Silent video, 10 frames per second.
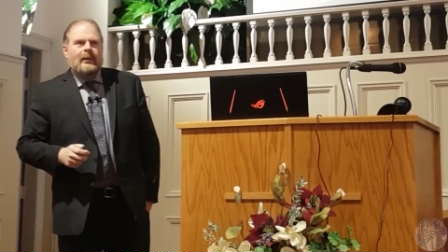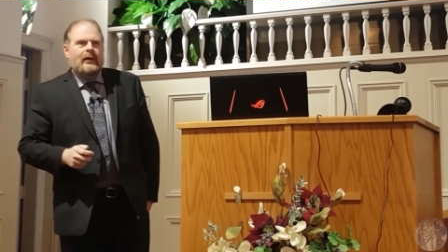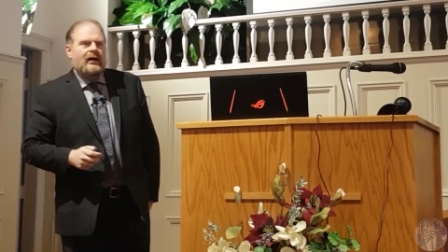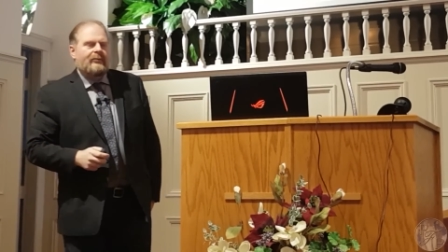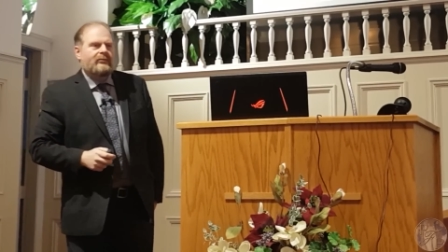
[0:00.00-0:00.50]

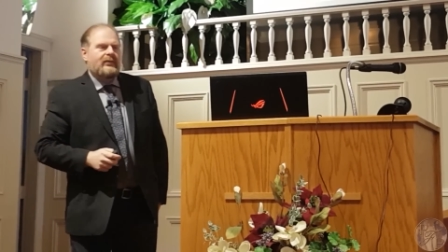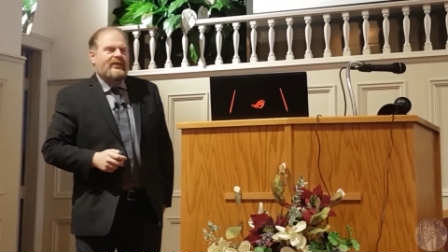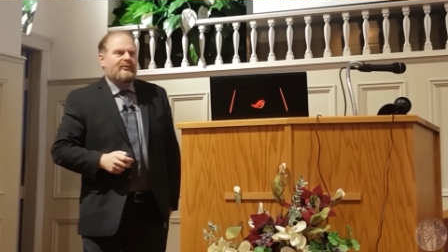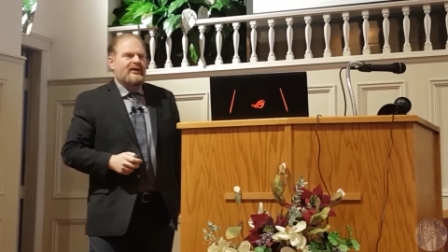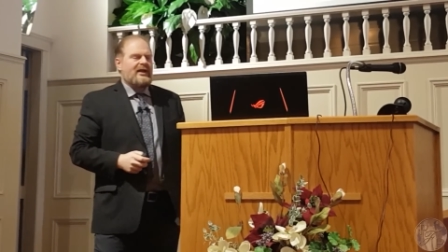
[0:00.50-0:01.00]
Um, I
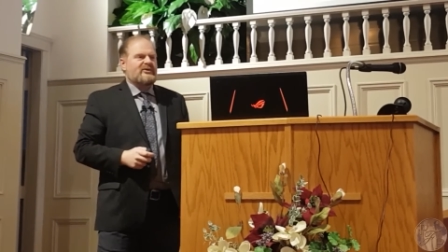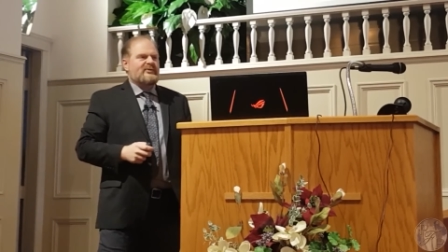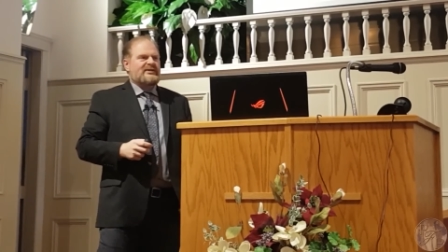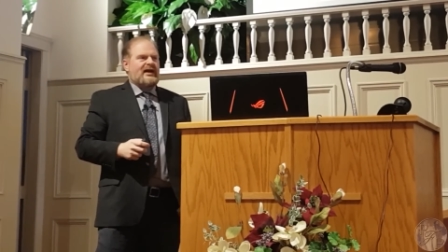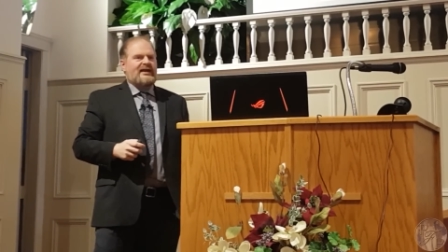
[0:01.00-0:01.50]
think the name is
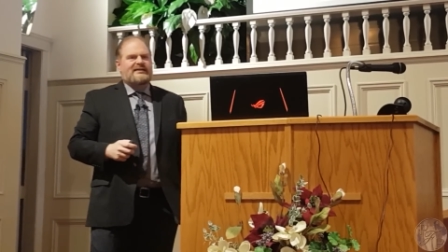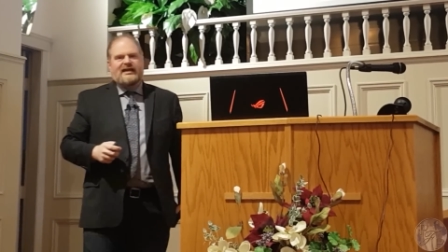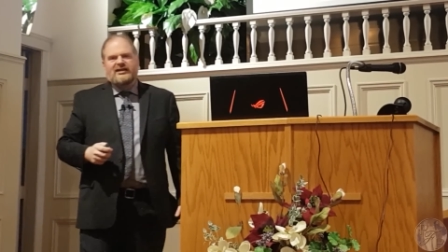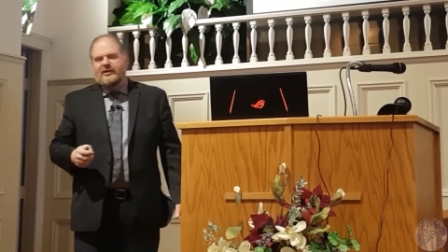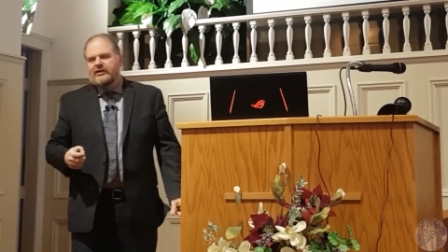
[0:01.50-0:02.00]
Mattias
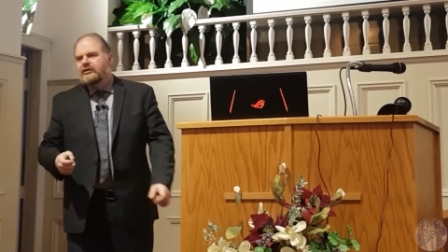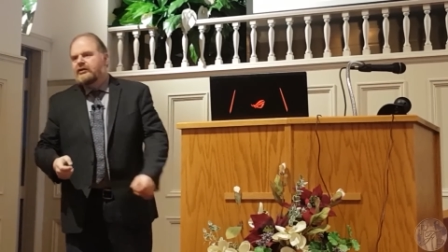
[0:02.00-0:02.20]
Desmet.